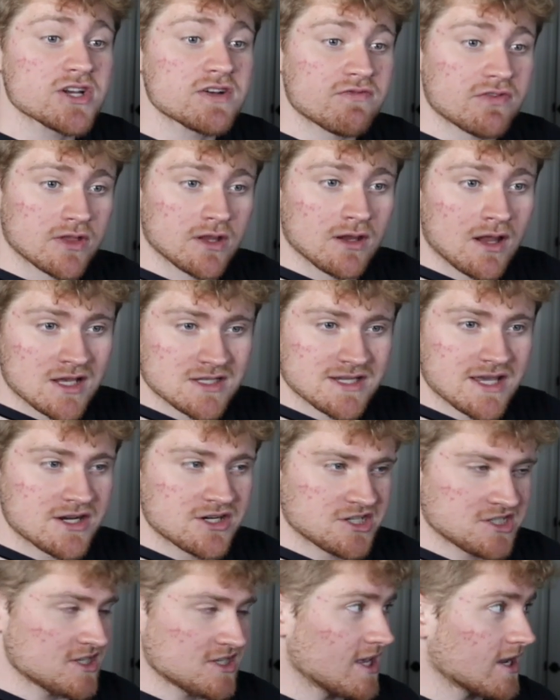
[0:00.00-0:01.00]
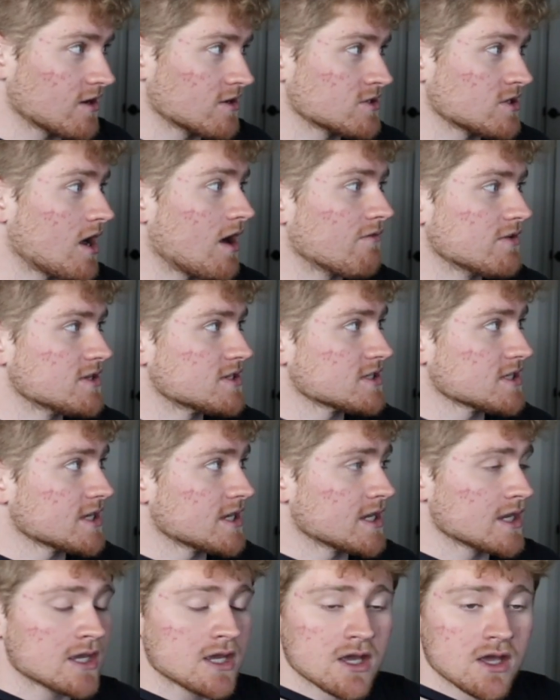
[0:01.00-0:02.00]
for the Los Angeles Lakers.
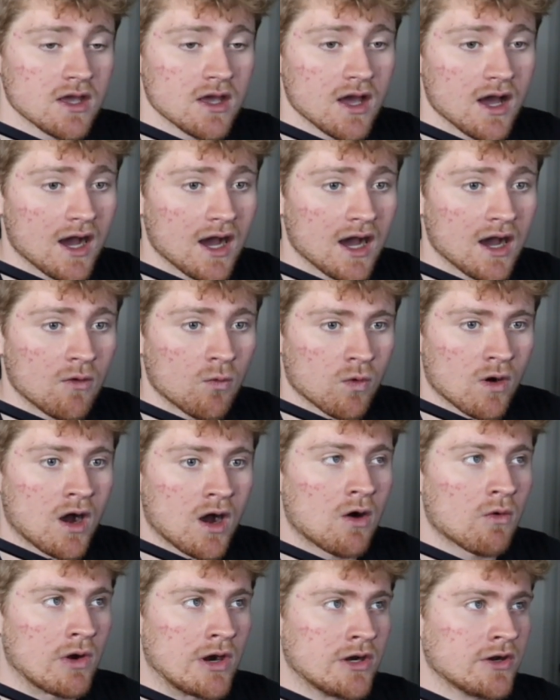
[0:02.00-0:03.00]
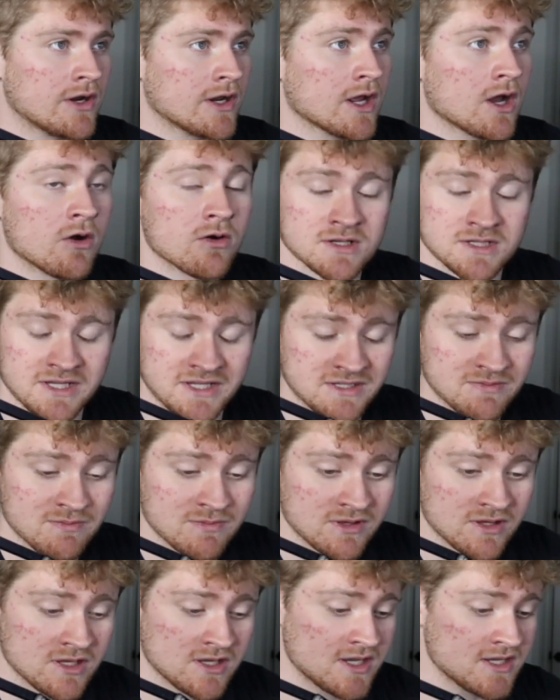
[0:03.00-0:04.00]
Obviously, we're all wondering,
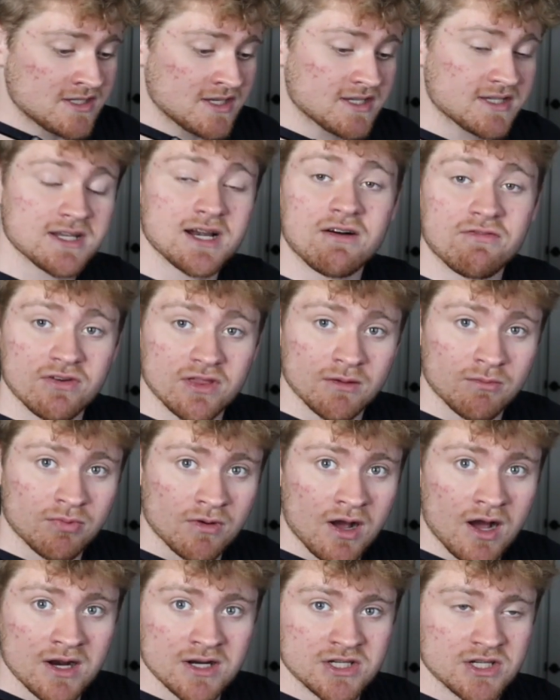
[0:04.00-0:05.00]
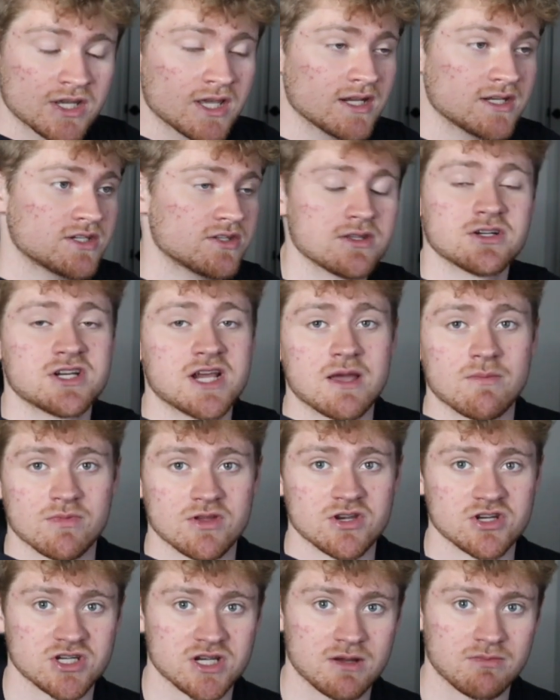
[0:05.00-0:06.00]
is this enough for LeBron to get to the
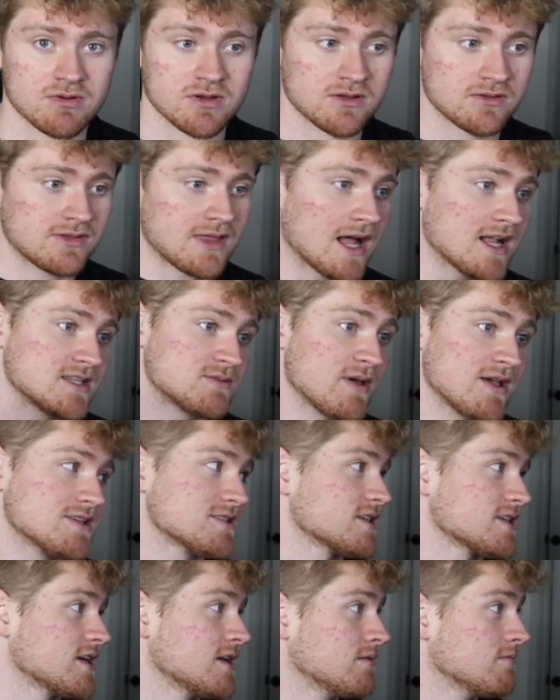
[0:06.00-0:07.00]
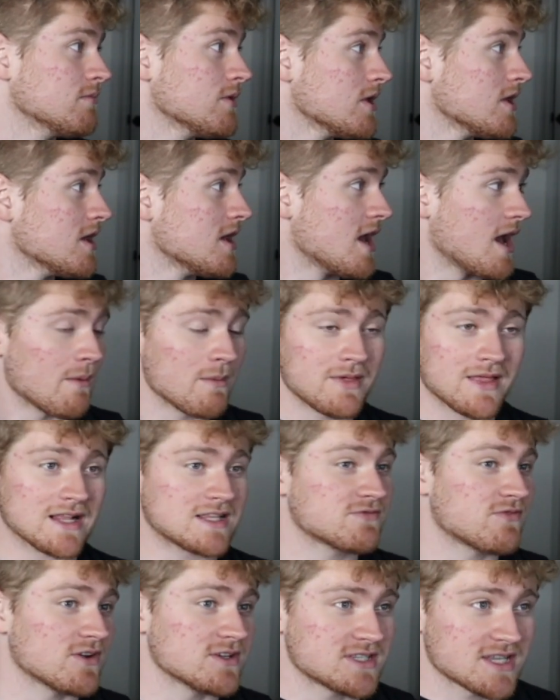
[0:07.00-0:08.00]
championship? That's basically, that's
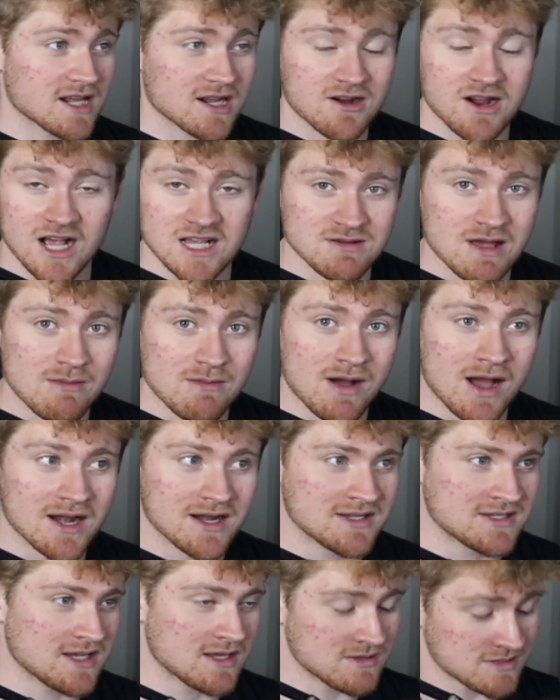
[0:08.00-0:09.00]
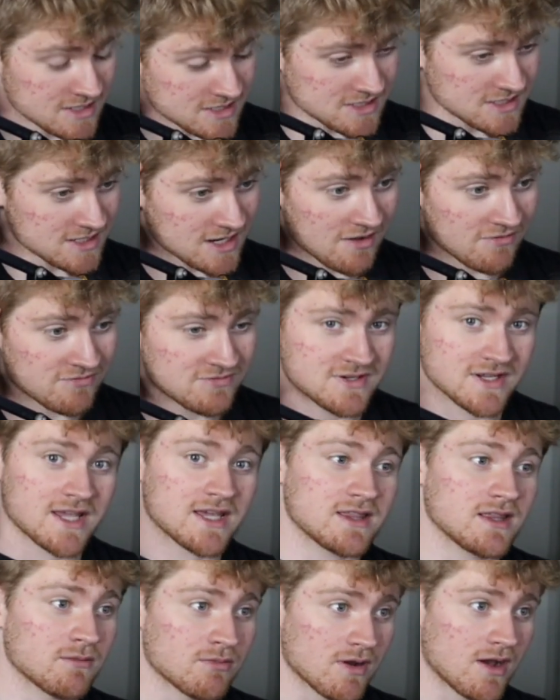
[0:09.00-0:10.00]
the first thing that crossed my mind. Is this enough to
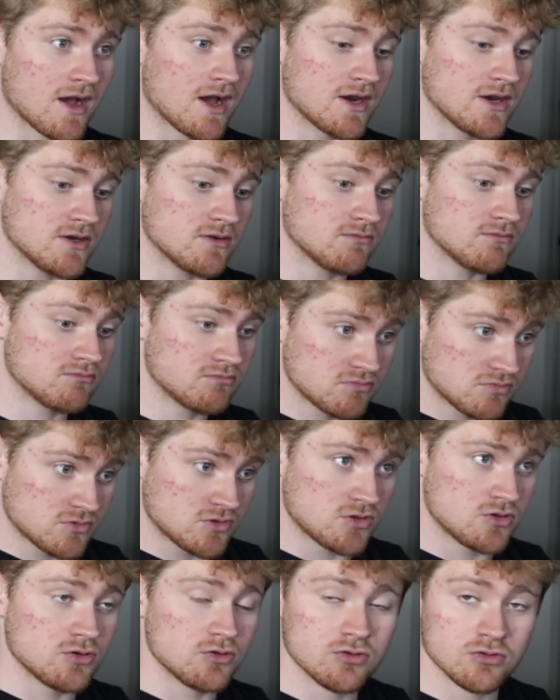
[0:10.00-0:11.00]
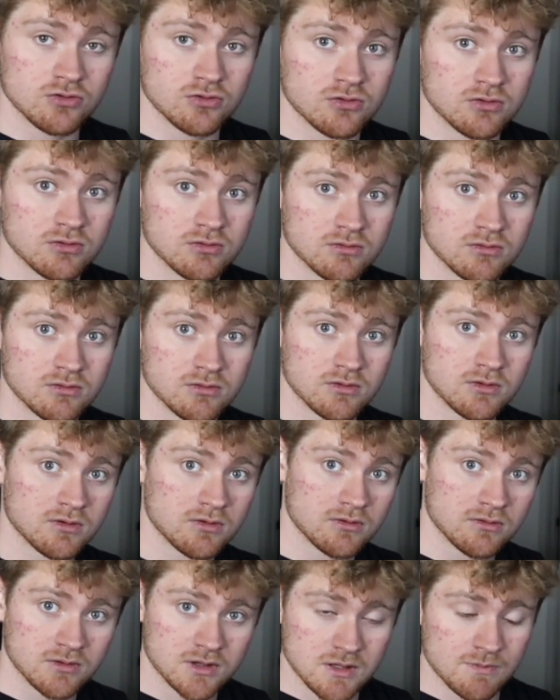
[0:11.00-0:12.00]
get LeBron to
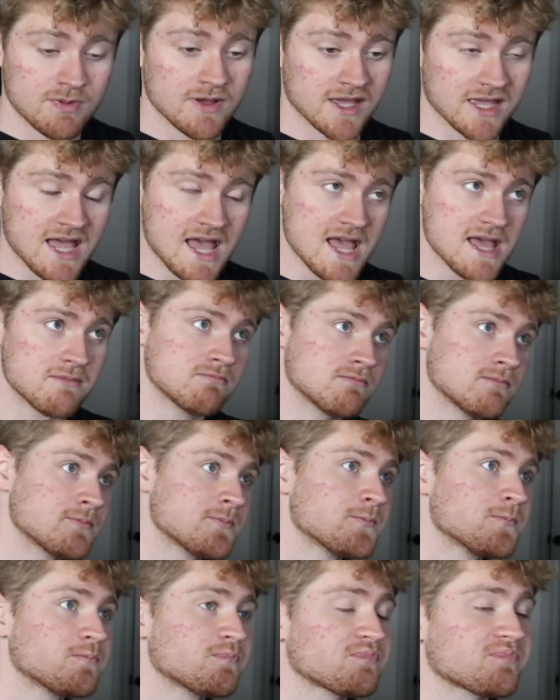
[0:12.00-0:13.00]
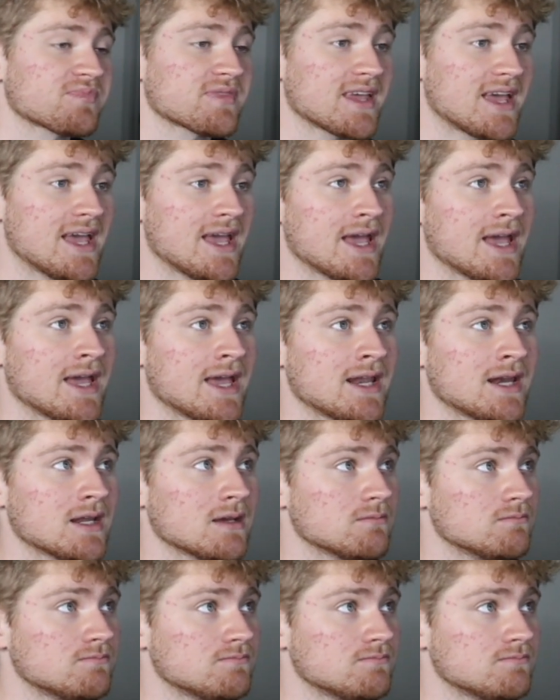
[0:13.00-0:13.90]
the big game? And